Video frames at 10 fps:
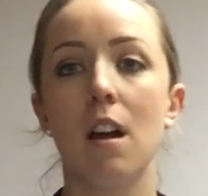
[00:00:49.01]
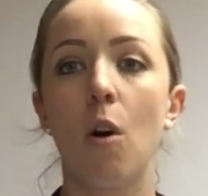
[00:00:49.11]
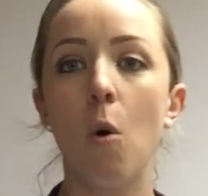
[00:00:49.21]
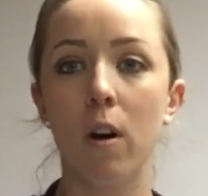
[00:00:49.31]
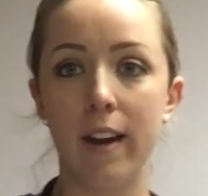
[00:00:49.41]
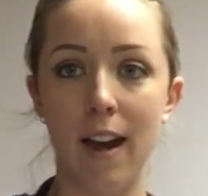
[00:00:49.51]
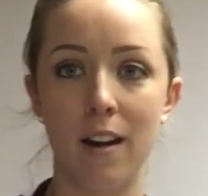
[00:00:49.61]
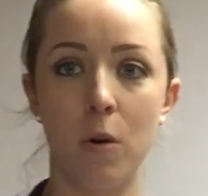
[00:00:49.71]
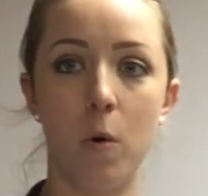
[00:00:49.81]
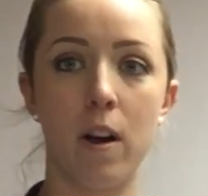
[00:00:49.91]
Core
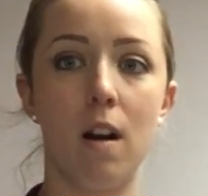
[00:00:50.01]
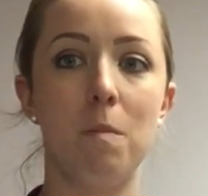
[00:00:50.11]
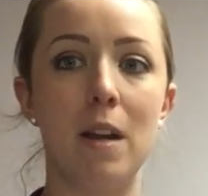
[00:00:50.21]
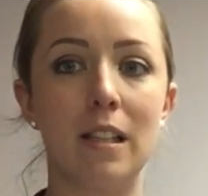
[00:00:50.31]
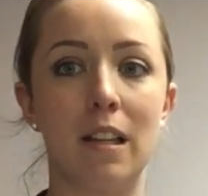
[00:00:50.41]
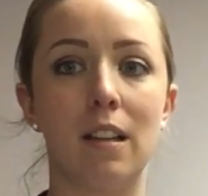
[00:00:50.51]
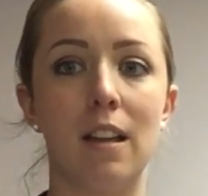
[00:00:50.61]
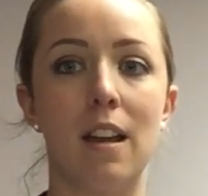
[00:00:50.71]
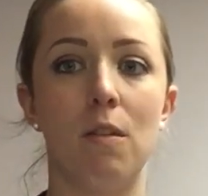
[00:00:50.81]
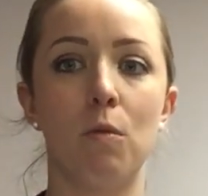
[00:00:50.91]
category are
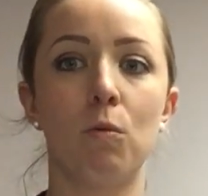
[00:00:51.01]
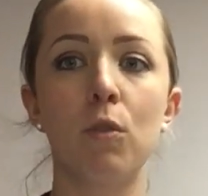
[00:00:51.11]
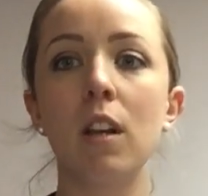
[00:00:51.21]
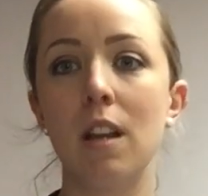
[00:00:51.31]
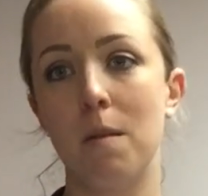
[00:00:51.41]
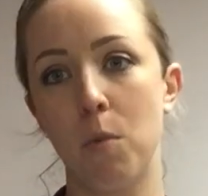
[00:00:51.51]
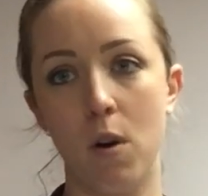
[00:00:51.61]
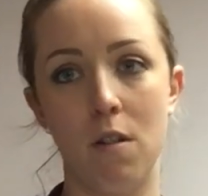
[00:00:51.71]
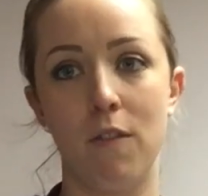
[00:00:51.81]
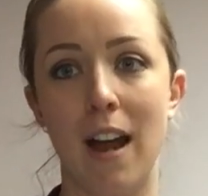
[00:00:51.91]
basically really
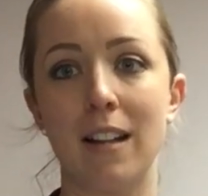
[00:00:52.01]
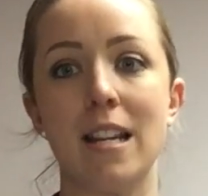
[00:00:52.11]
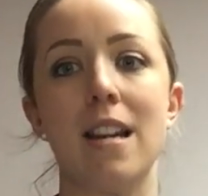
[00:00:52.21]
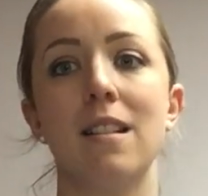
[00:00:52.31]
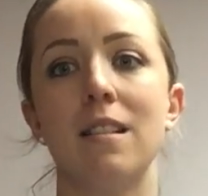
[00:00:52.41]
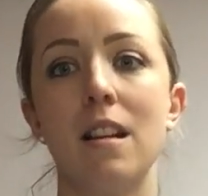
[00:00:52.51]
important vaccines.